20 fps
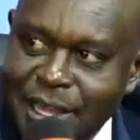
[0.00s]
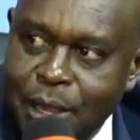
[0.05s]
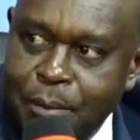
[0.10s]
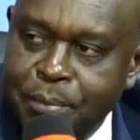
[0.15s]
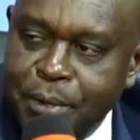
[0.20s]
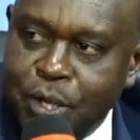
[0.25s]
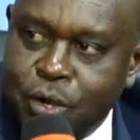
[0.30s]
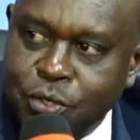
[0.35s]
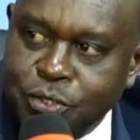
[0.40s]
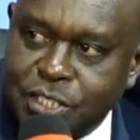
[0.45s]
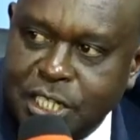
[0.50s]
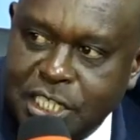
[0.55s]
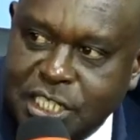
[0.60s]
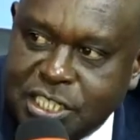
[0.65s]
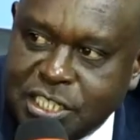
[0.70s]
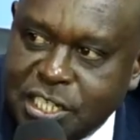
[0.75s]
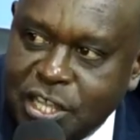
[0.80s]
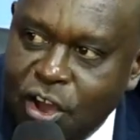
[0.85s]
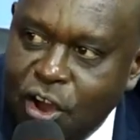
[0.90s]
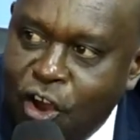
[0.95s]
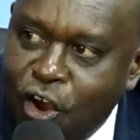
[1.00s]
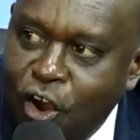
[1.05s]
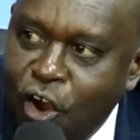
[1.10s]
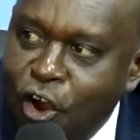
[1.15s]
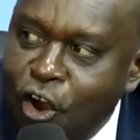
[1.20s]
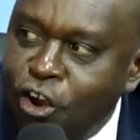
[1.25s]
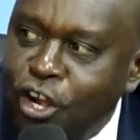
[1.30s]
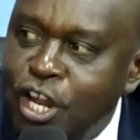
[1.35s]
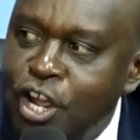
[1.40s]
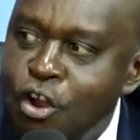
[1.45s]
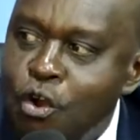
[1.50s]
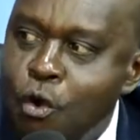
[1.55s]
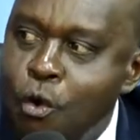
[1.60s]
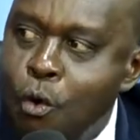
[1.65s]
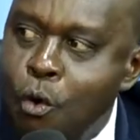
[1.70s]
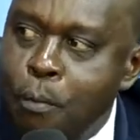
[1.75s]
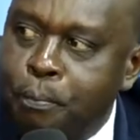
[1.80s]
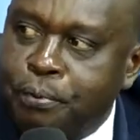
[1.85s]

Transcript: Because it's God who